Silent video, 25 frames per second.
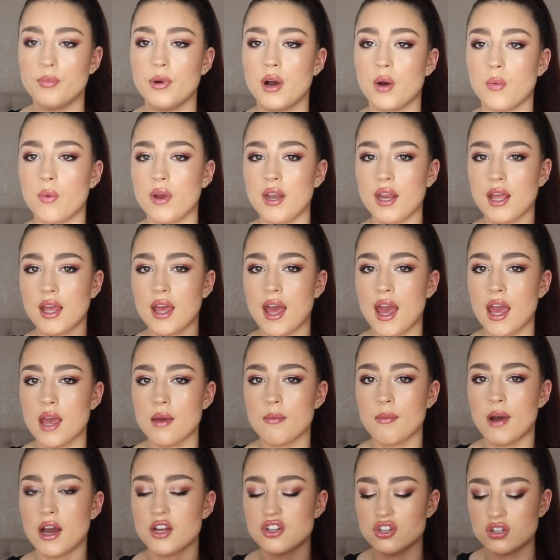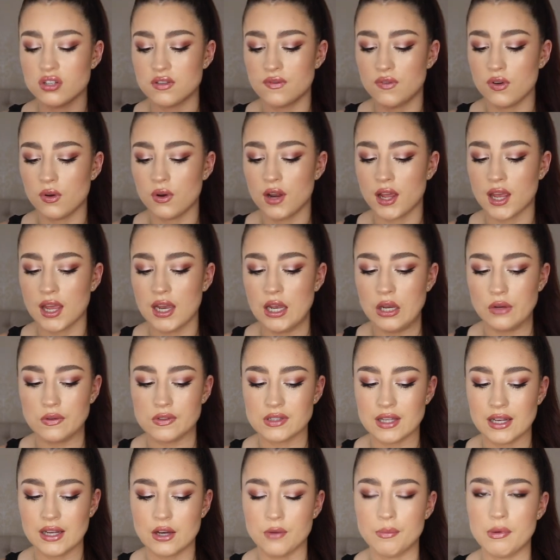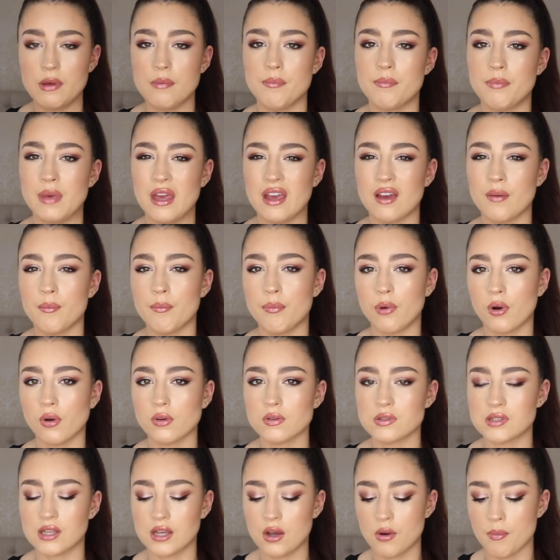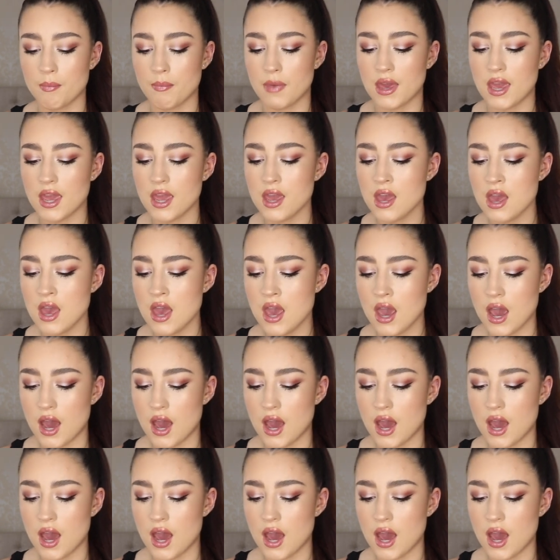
but when it came I just feel like it looks a little bit big and boxy on me,